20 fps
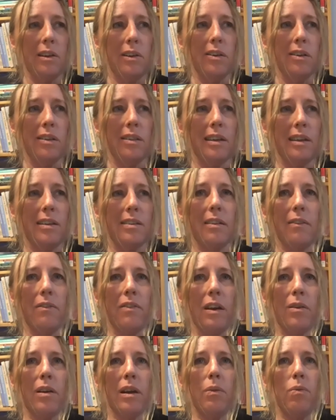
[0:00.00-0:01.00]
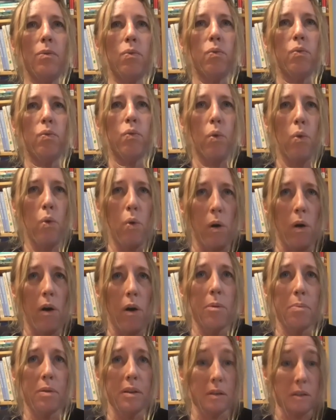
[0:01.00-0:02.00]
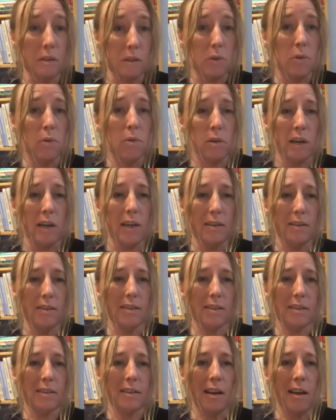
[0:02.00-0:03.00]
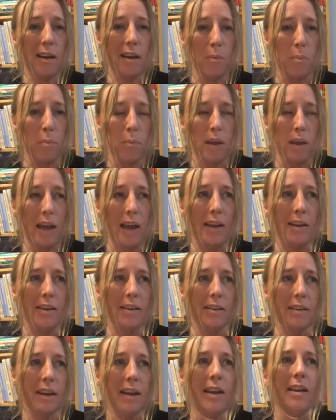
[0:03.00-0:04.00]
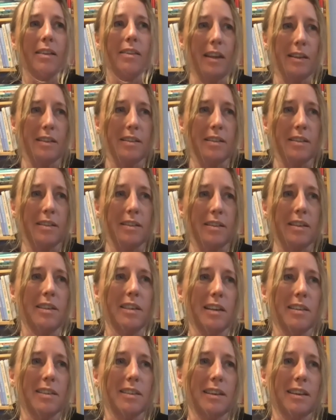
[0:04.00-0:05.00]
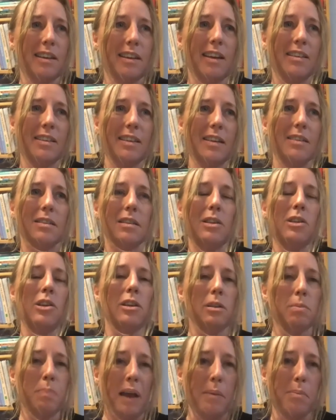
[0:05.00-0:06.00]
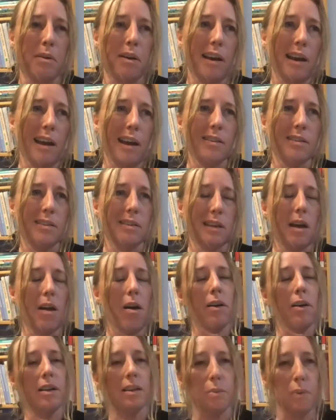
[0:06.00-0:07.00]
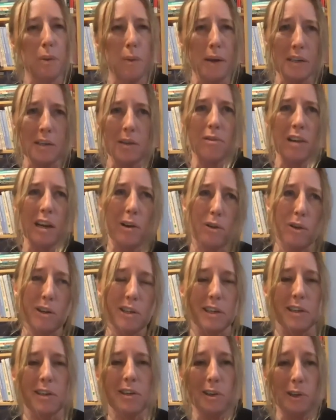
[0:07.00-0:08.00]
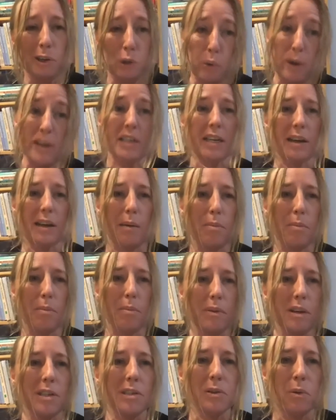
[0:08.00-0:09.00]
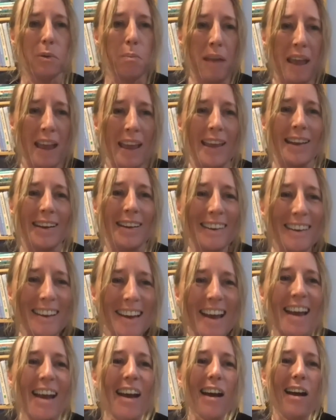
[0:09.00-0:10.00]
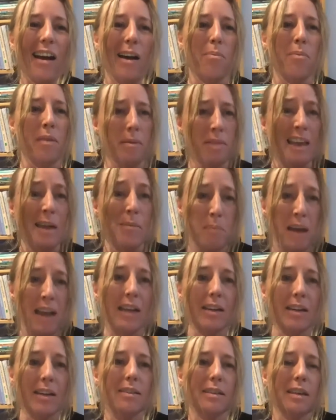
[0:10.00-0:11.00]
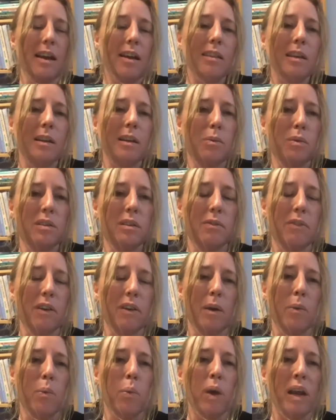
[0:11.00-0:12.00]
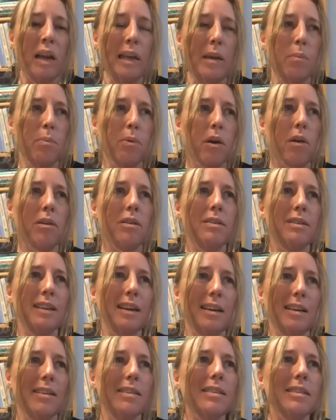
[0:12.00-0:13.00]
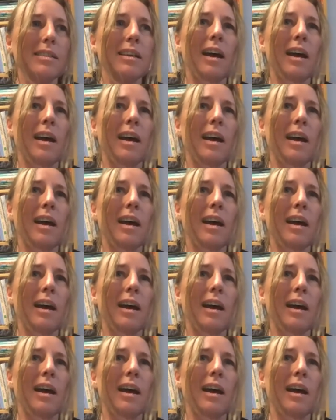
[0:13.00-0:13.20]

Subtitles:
these are very raw, open stories, and they suggest that, yes, as the newspaper accounts will say, oh yes, we went and recruited 20 Aboriginal men, and they make it sound that it was a very willing process.